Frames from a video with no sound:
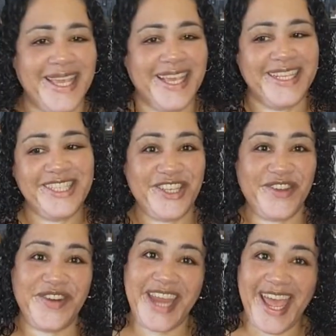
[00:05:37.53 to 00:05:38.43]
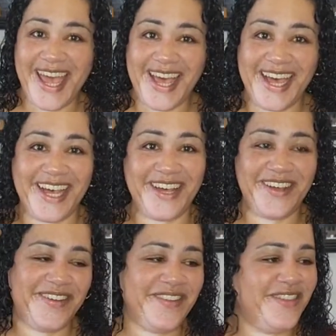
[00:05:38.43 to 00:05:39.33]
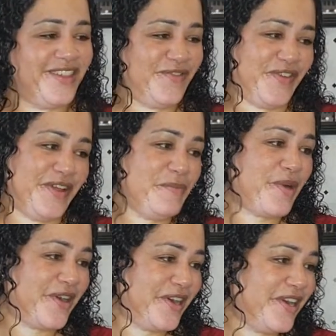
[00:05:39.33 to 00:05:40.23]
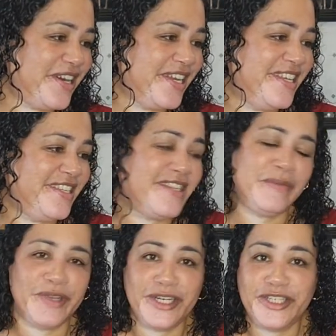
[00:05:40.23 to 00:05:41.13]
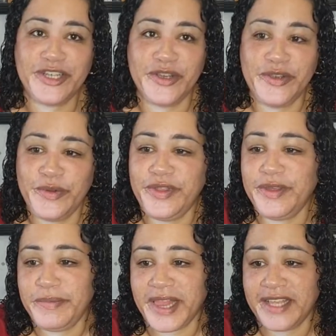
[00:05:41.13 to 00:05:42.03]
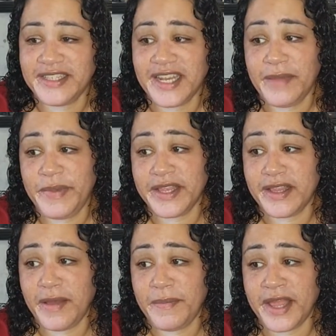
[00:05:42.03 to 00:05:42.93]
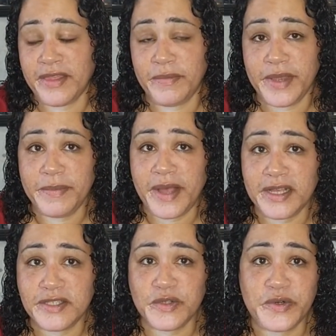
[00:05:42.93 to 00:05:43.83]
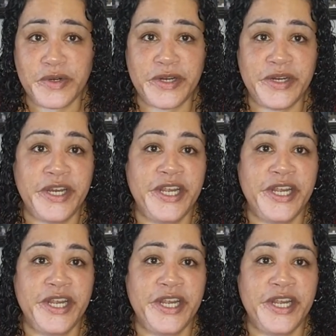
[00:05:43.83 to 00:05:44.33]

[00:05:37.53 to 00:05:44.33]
And so now the fun part is I'm going to show you the plants that I picked up at the big box store,